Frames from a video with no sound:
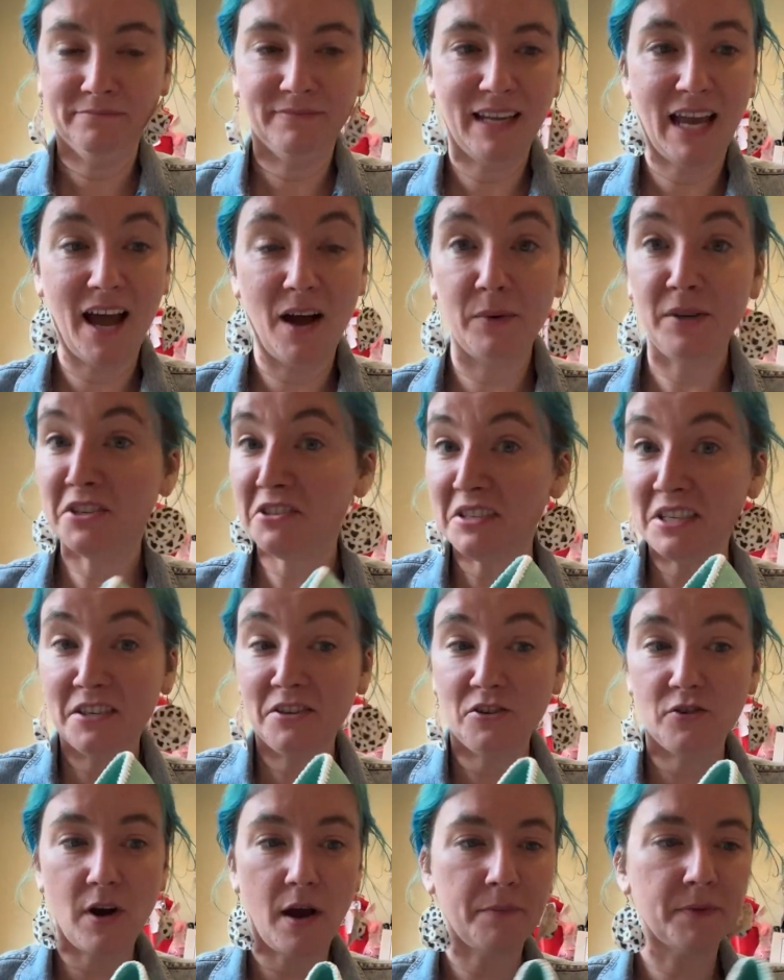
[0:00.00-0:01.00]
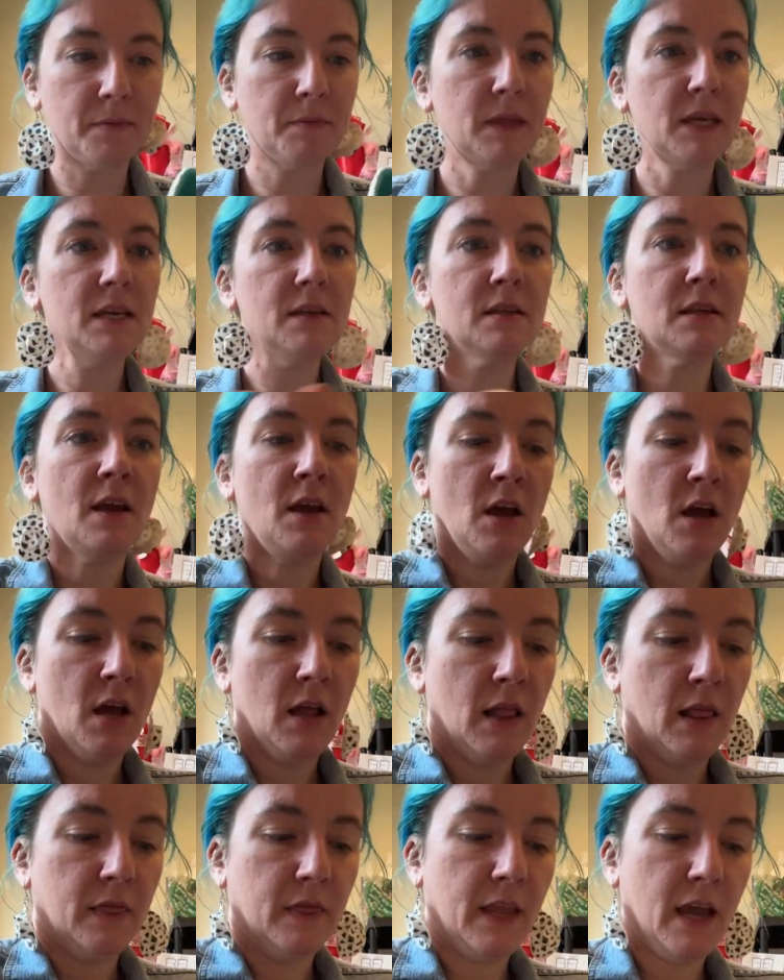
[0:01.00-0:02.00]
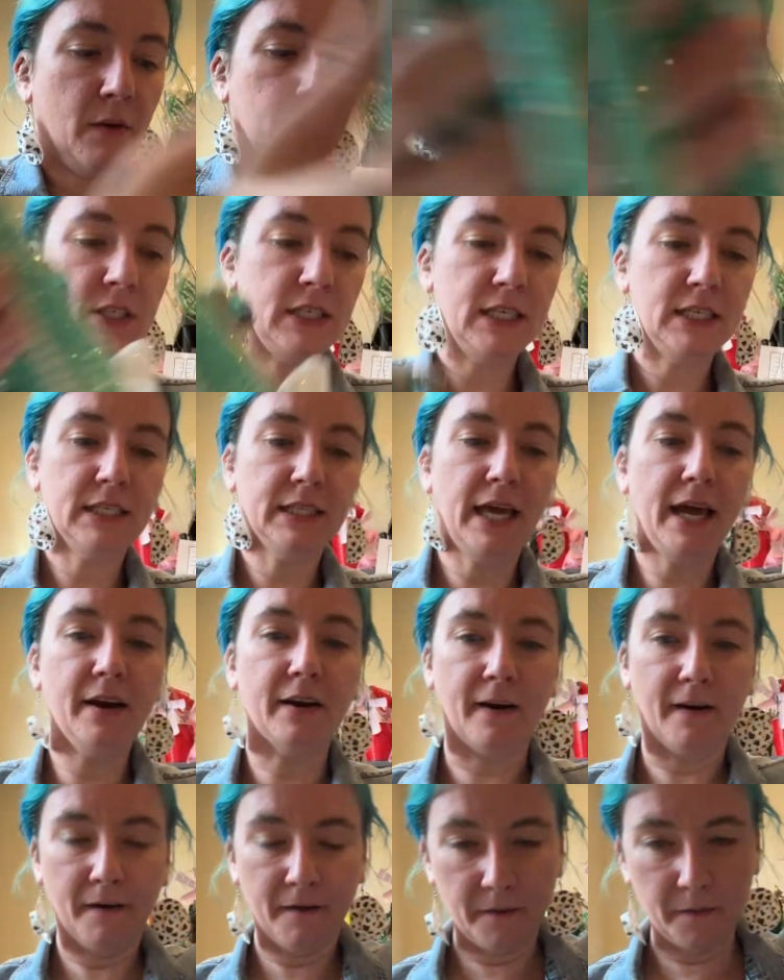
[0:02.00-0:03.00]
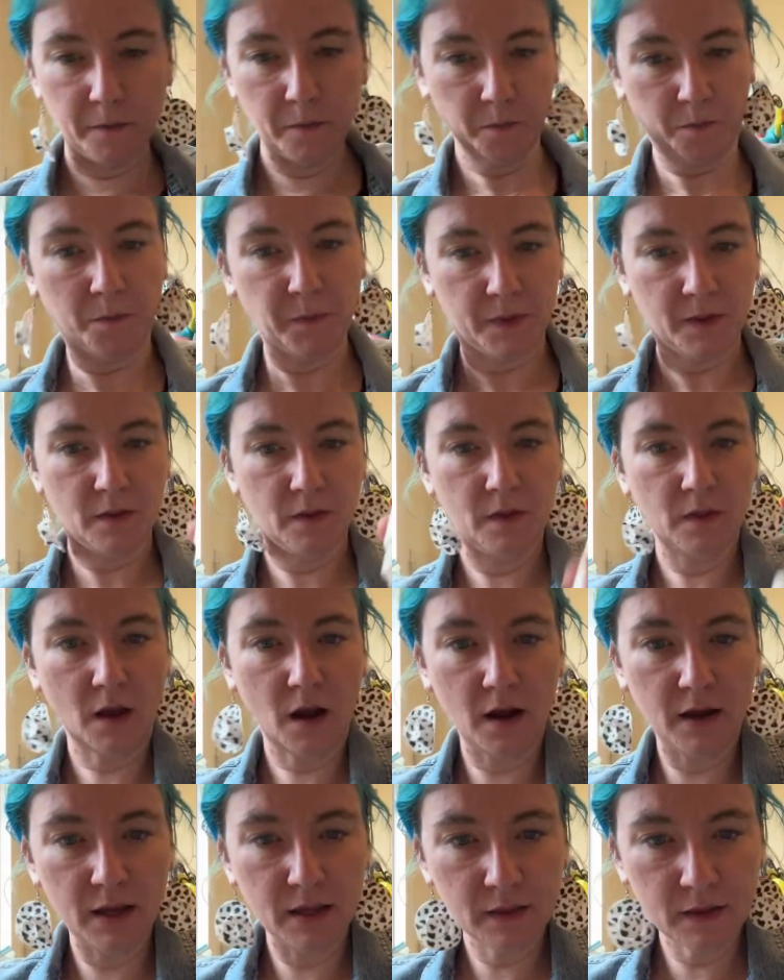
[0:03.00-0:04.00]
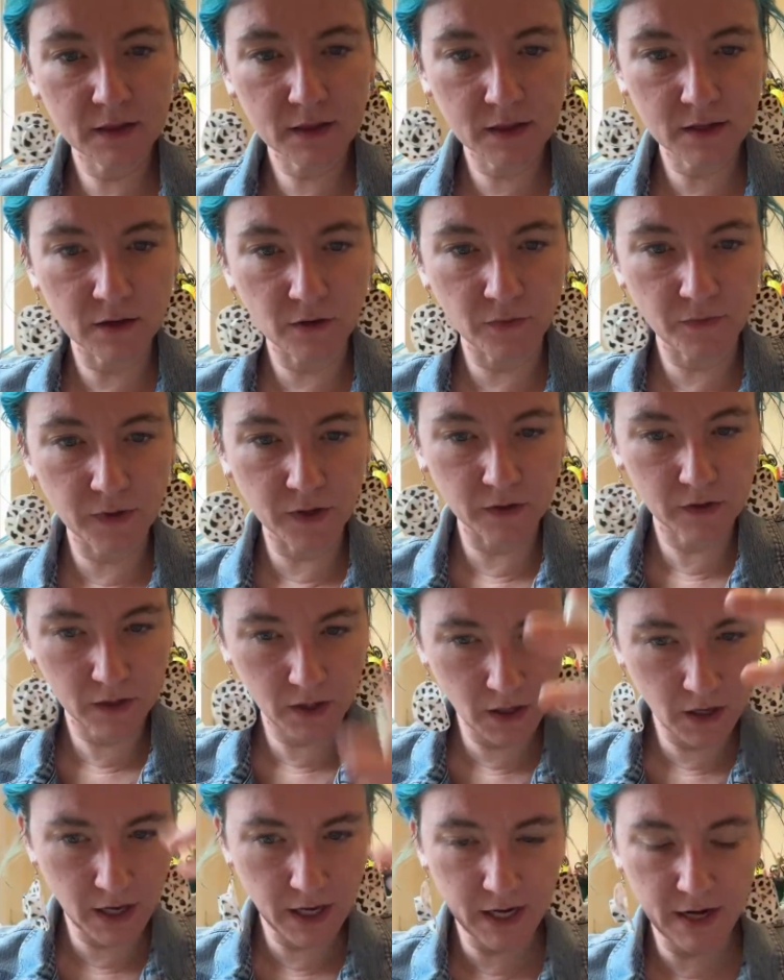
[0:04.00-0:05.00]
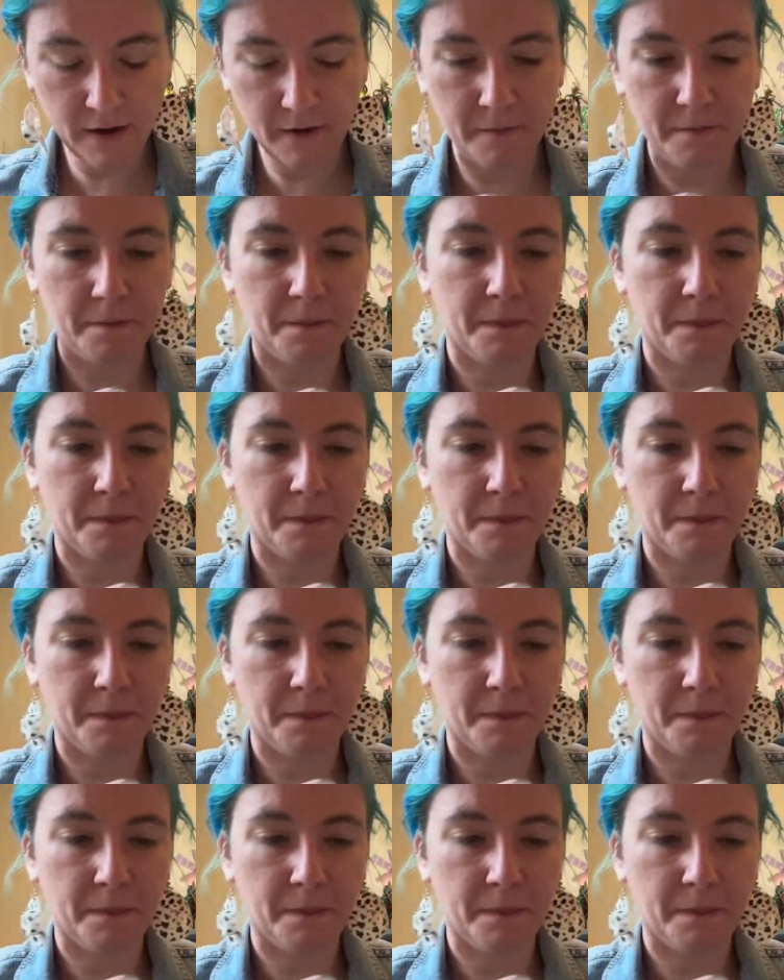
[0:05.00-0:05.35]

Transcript: Now we just need to drop some things. Now we just need to letter. This still feels good.